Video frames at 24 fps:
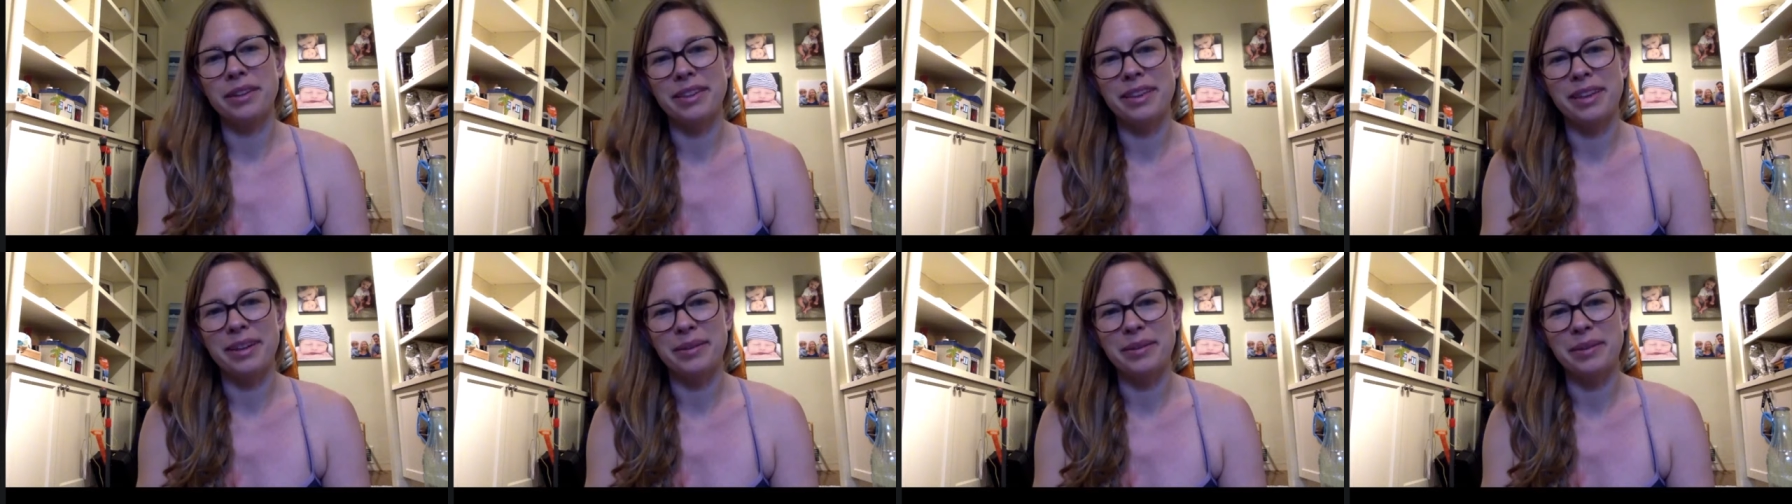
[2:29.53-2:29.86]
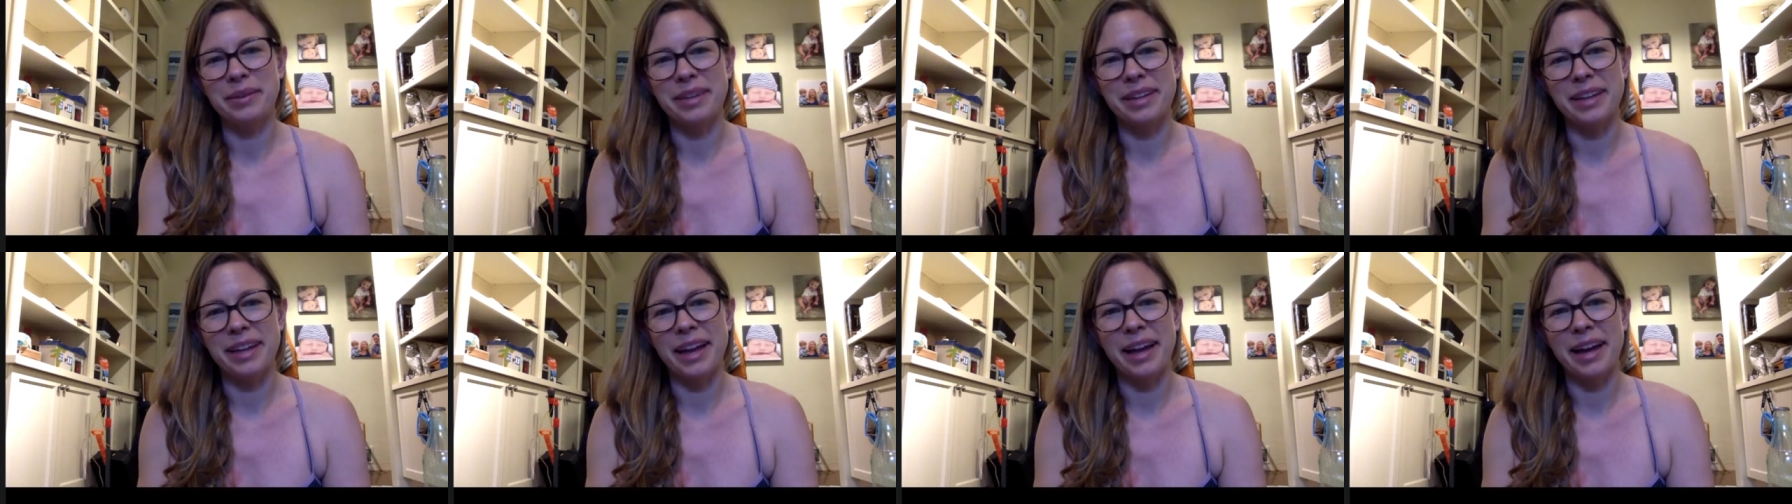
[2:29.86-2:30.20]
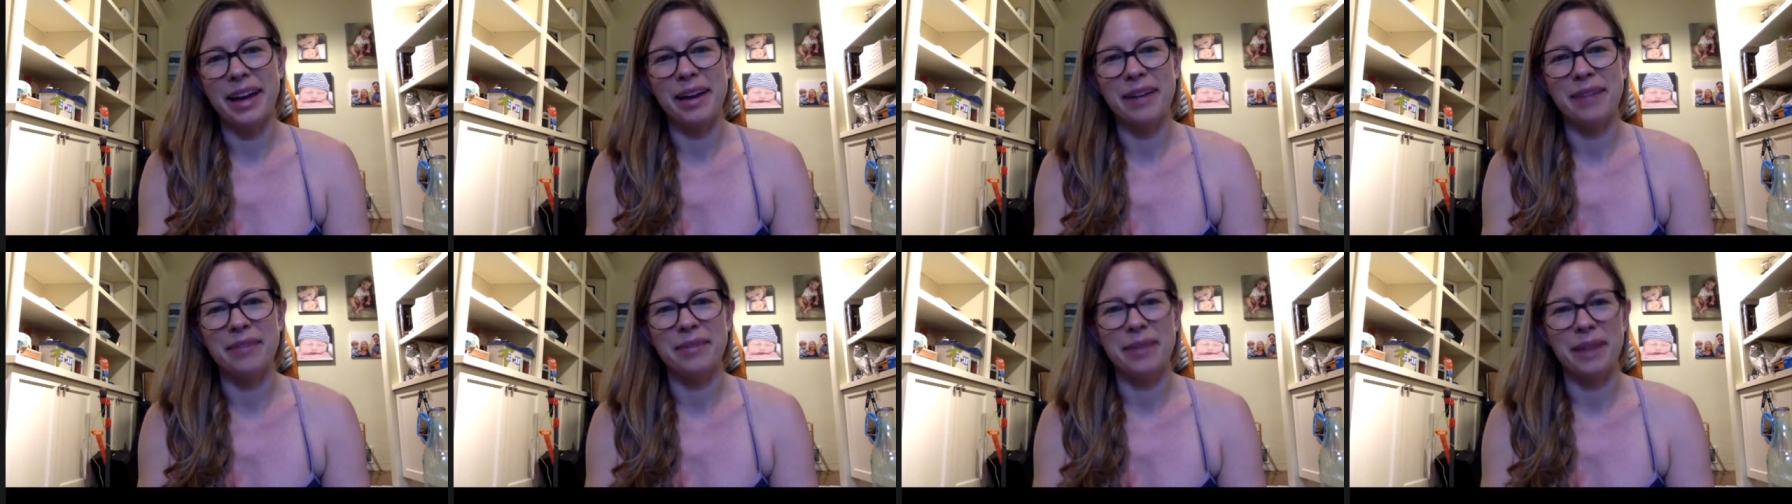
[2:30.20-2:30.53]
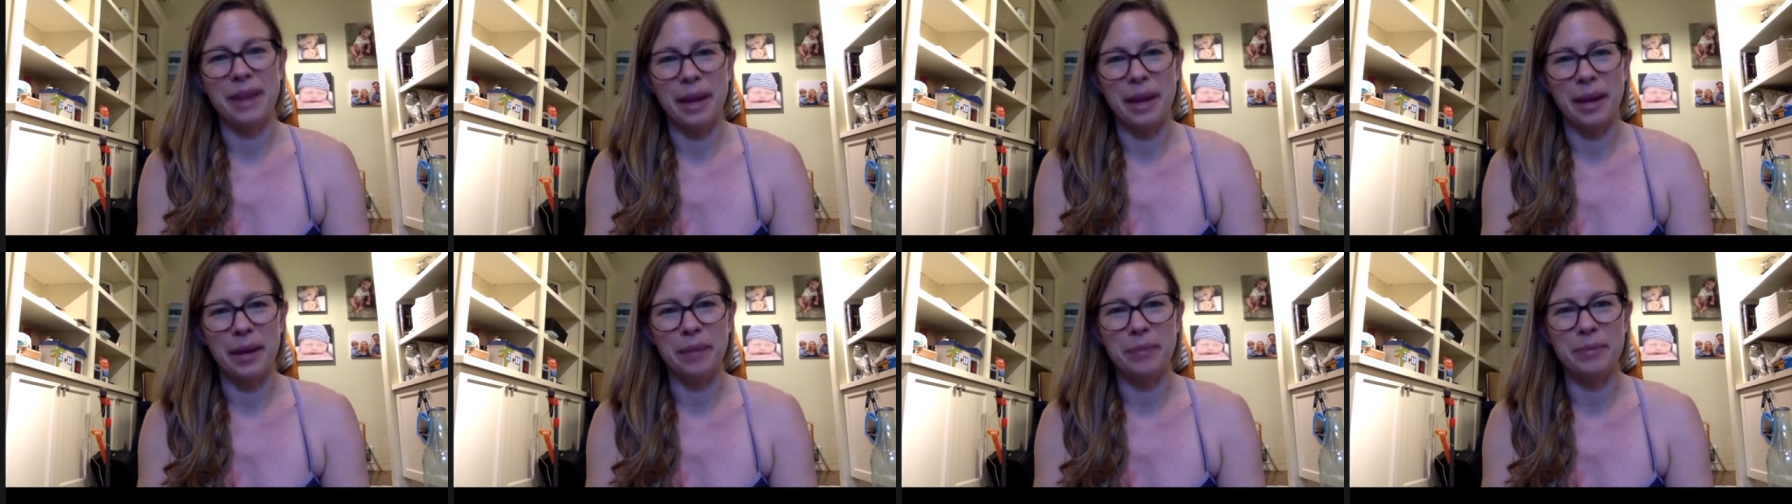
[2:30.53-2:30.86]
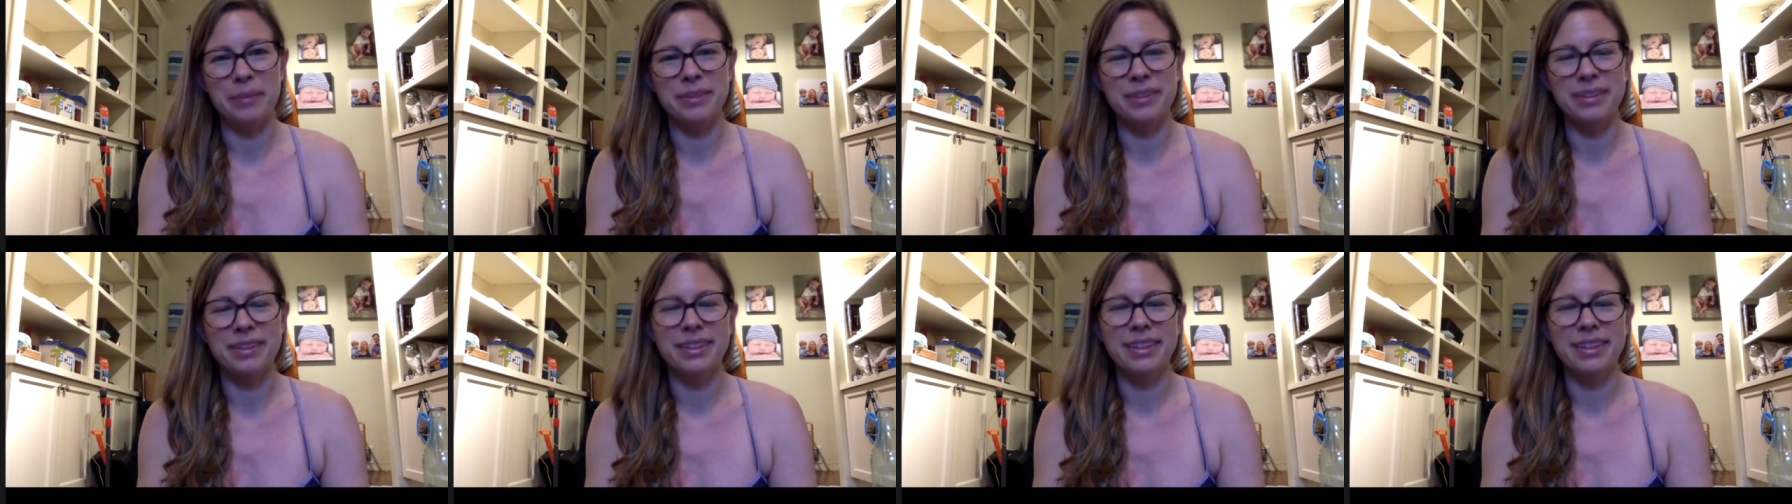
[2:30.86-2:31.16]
that we have abs.